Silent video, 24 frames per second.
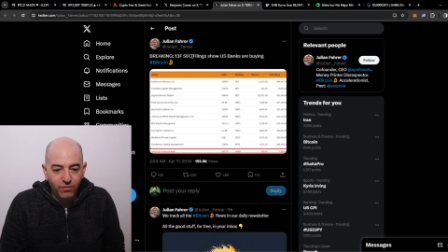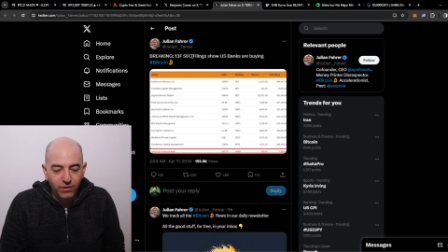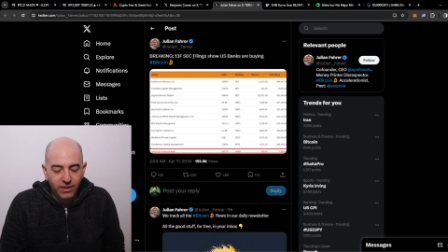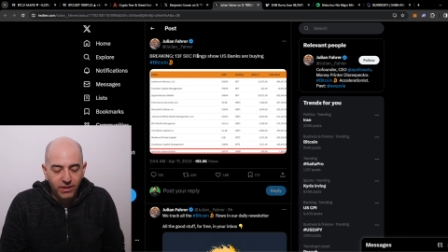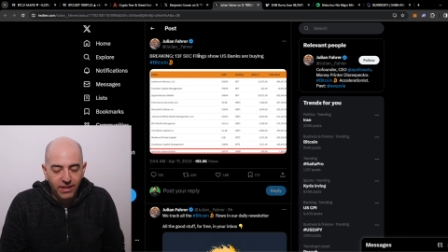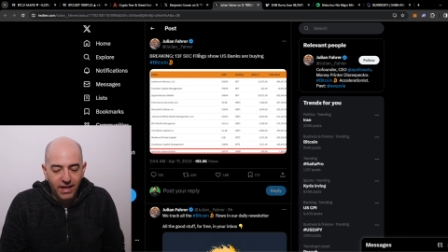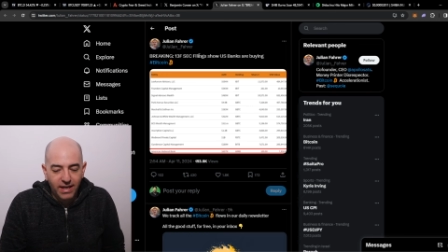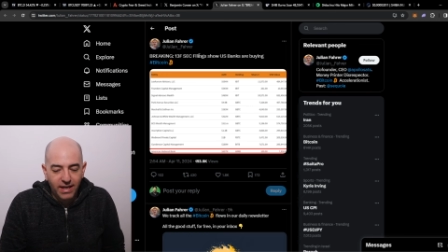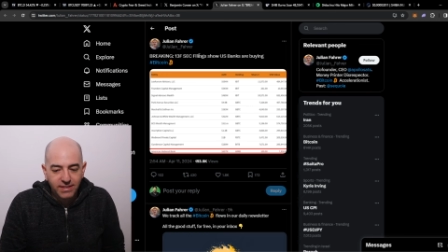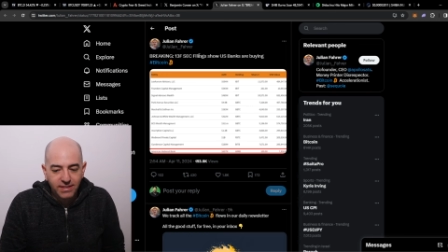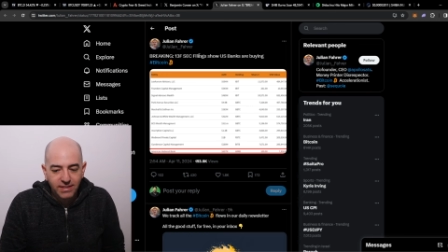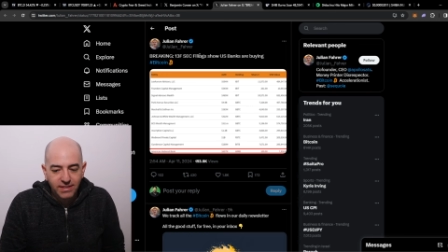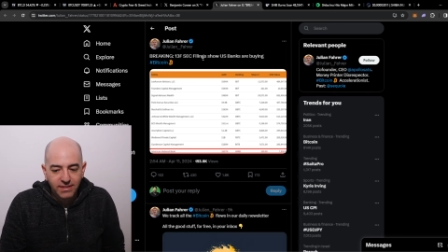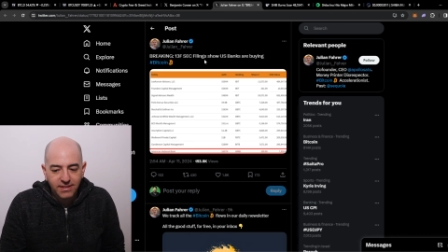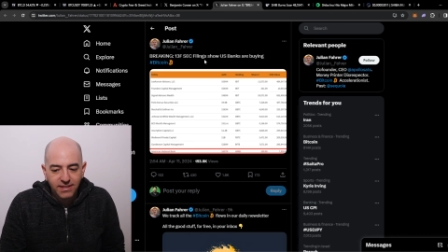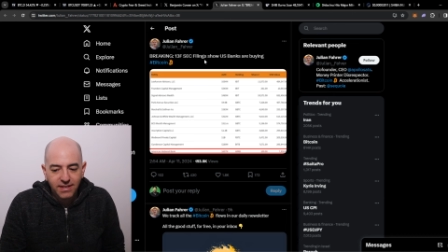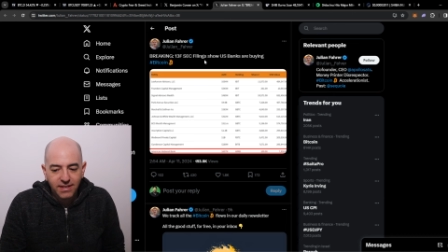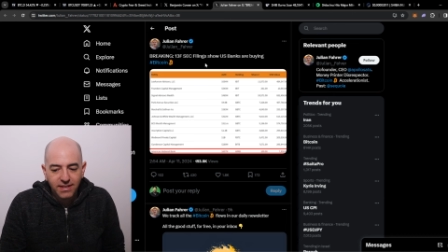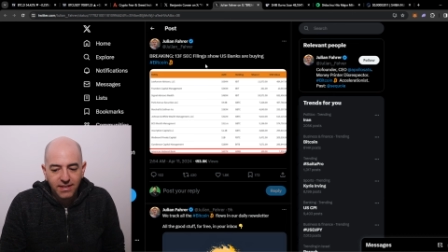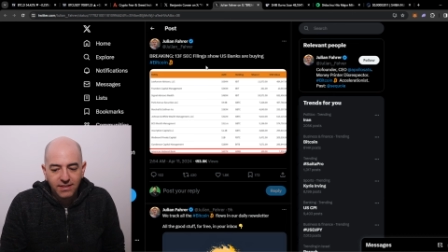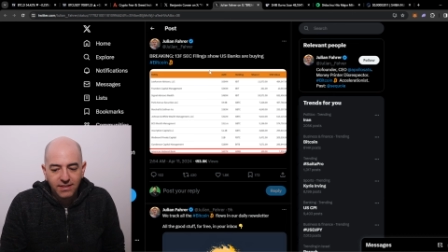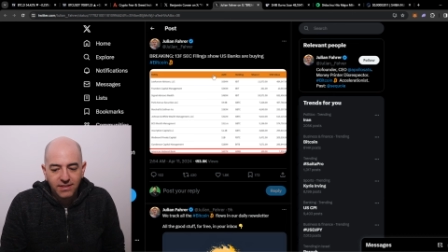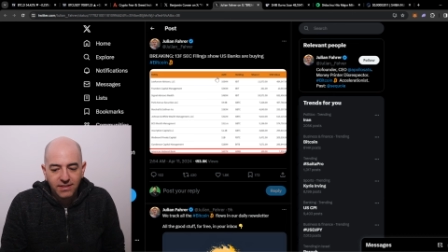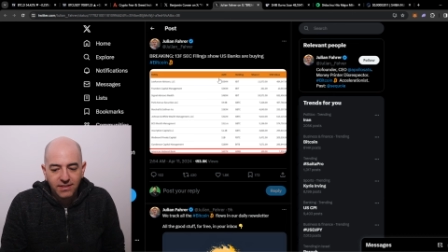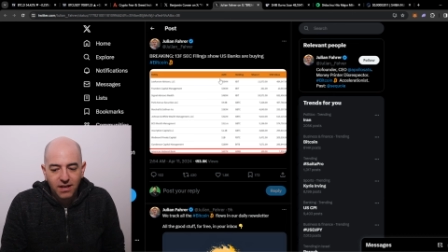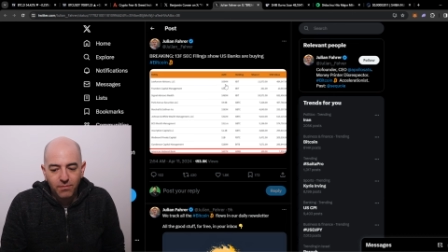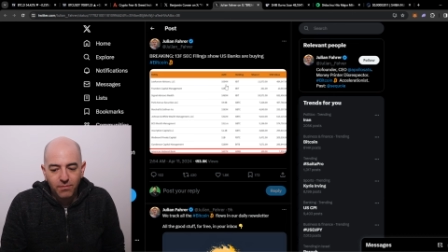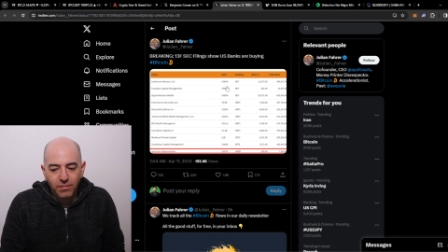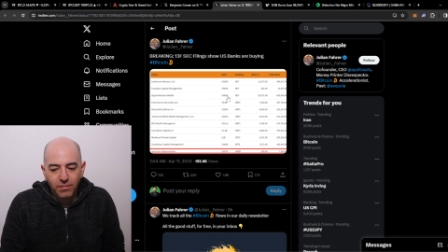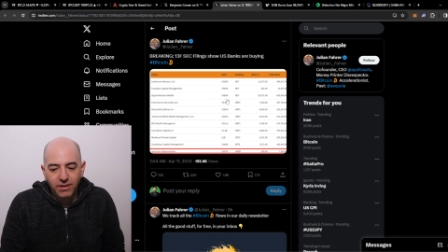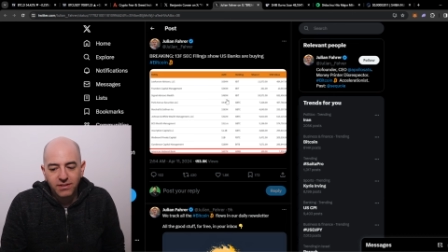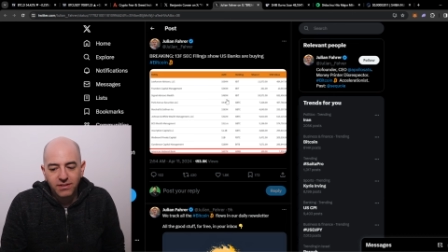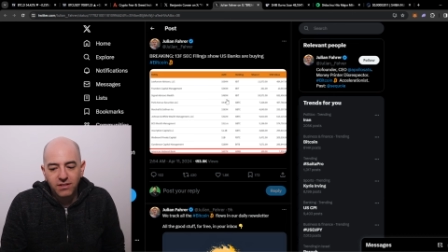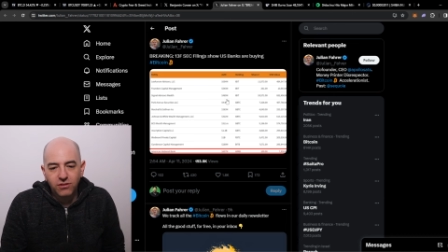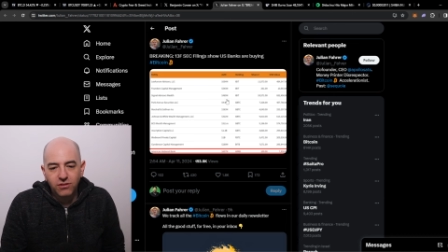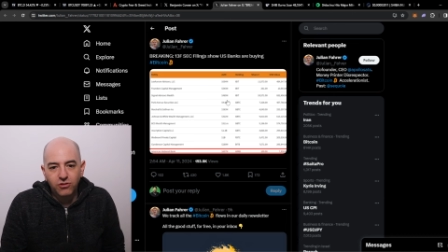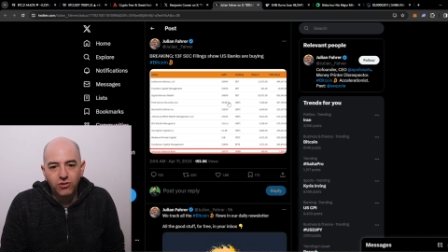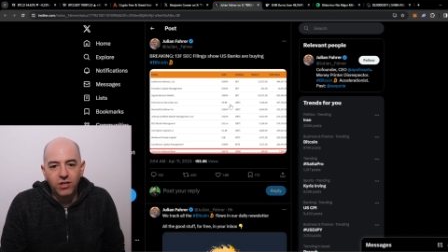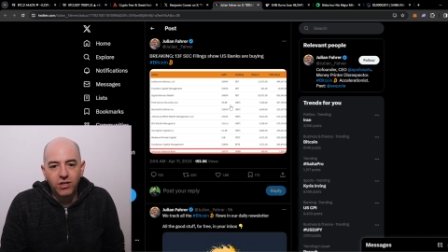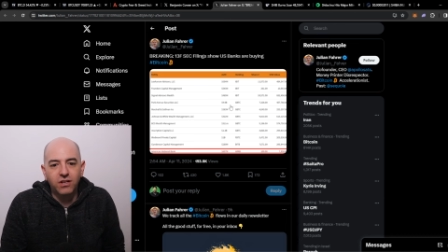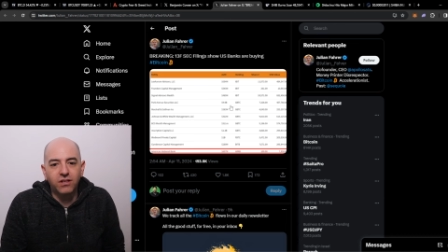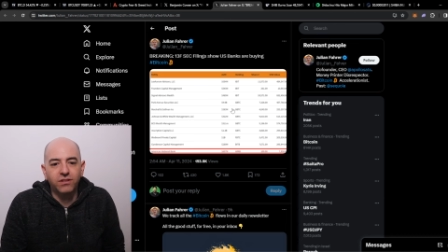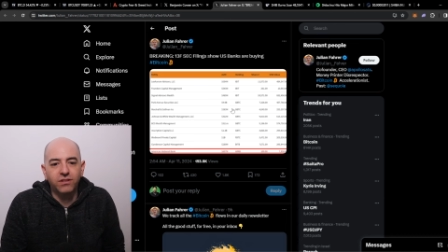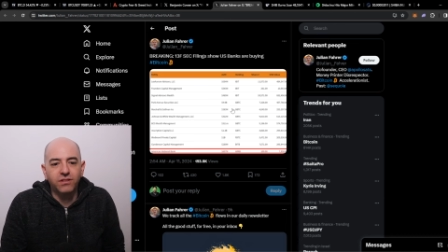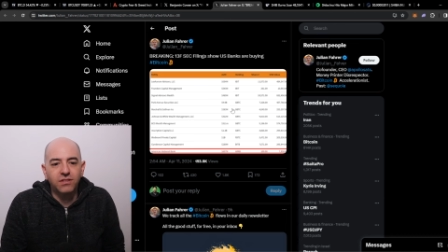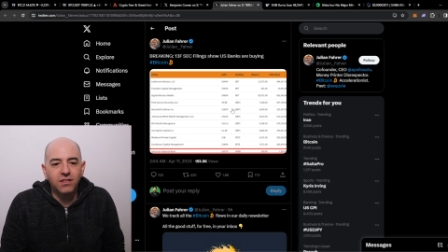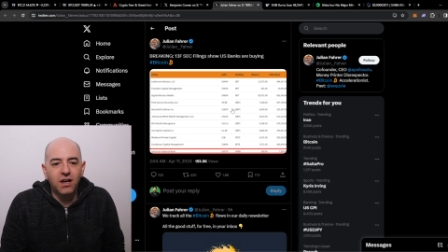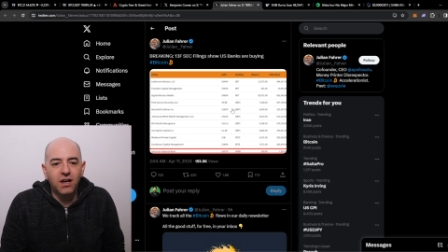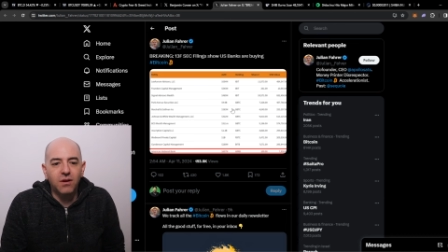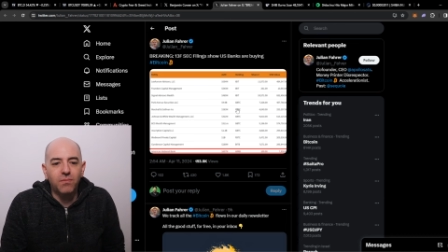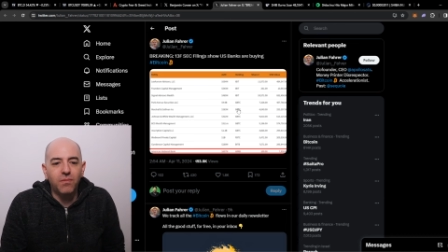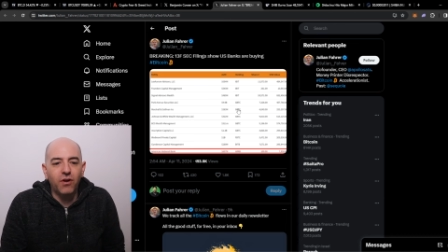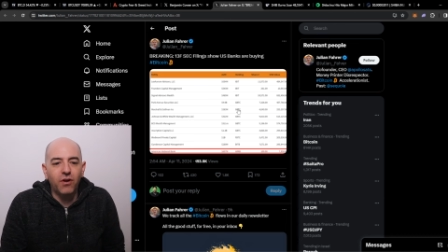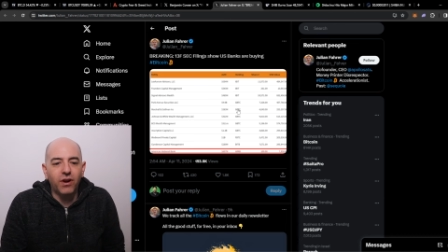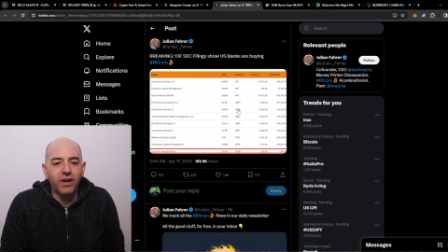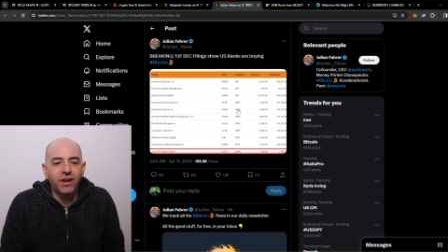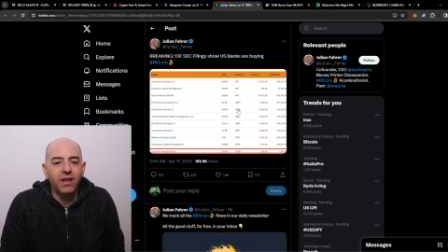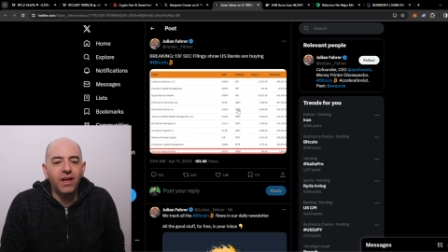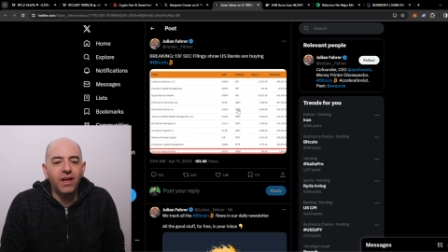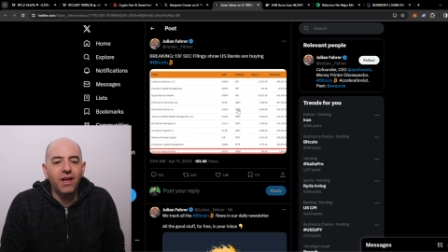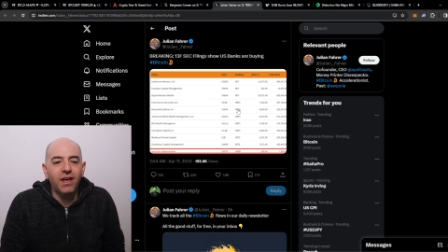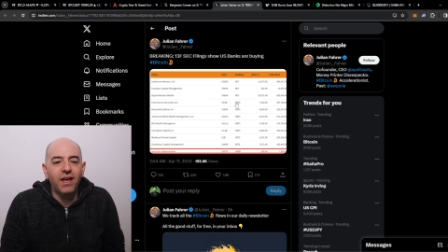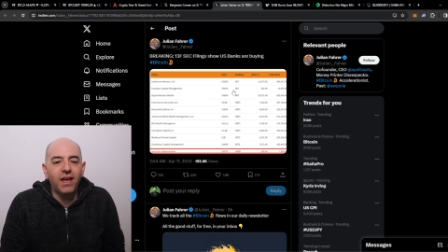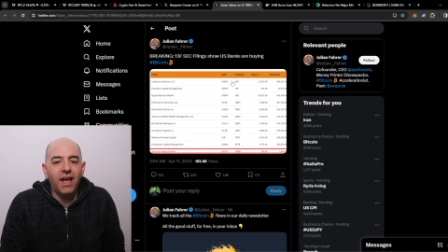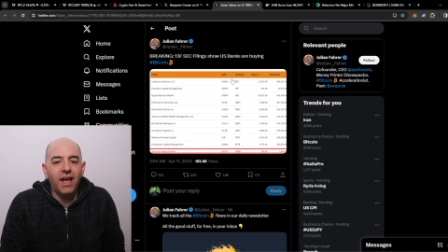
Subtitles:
with the SECs, companies that are traded on the stock market.